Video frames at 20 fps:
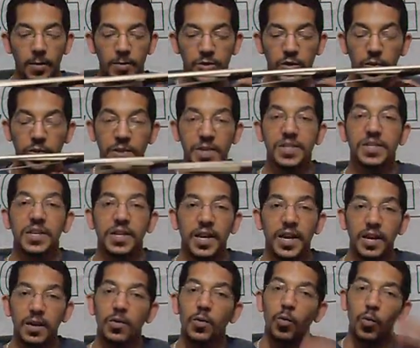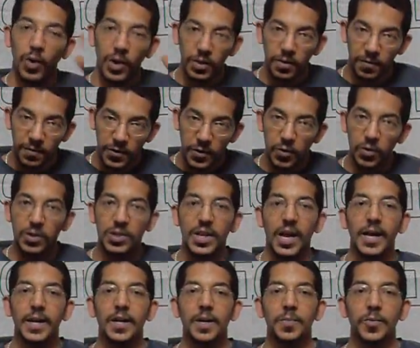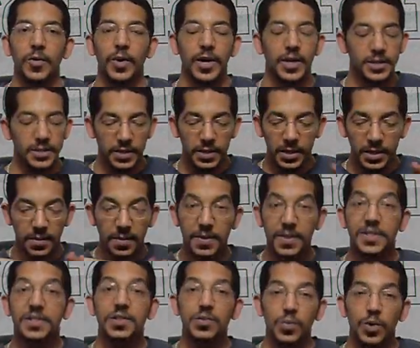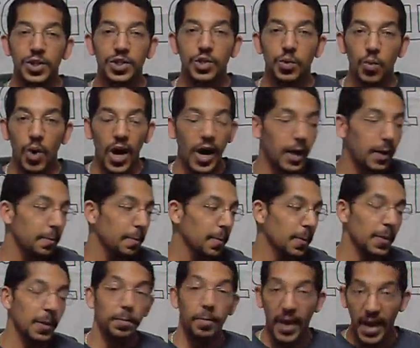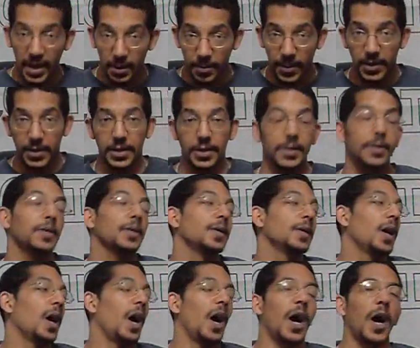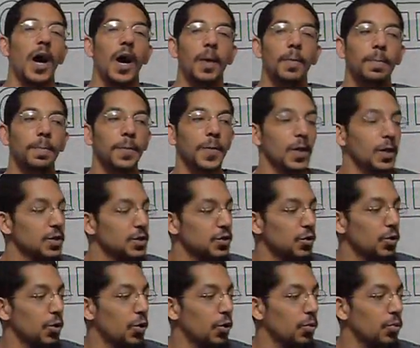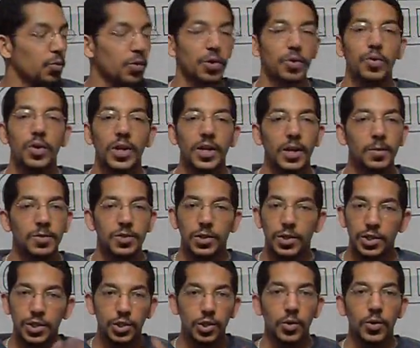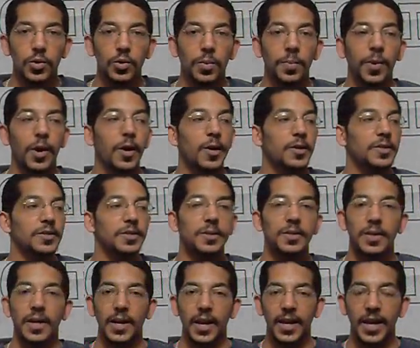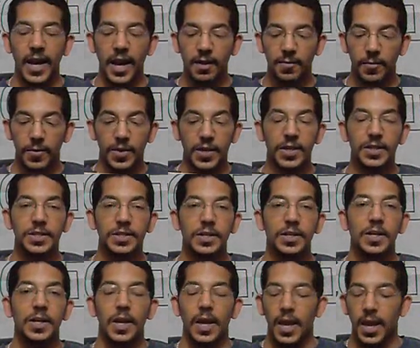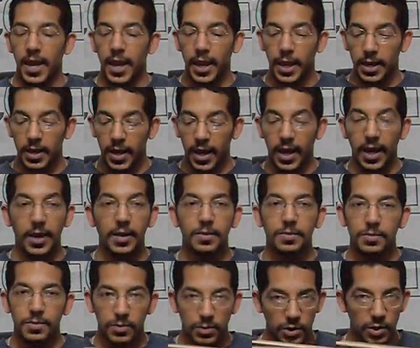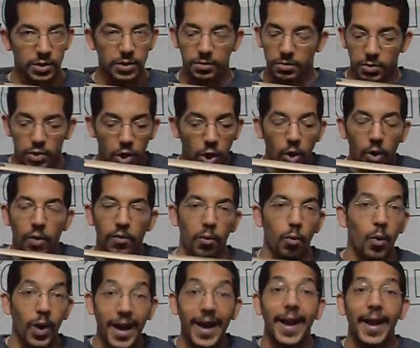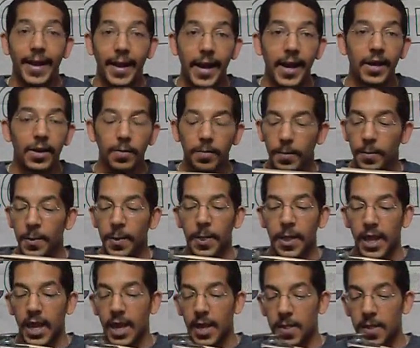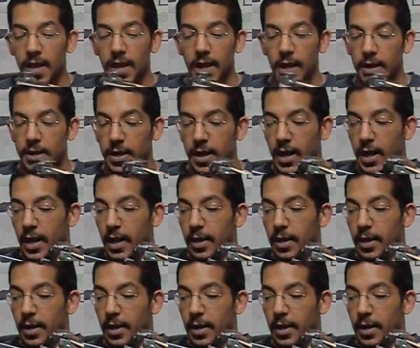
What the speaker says: So this kit with a few line upgrades, this is what you want, in my opinion. So real quick, I'm just going to show you the parts that I got for this and just go over why I got them. And then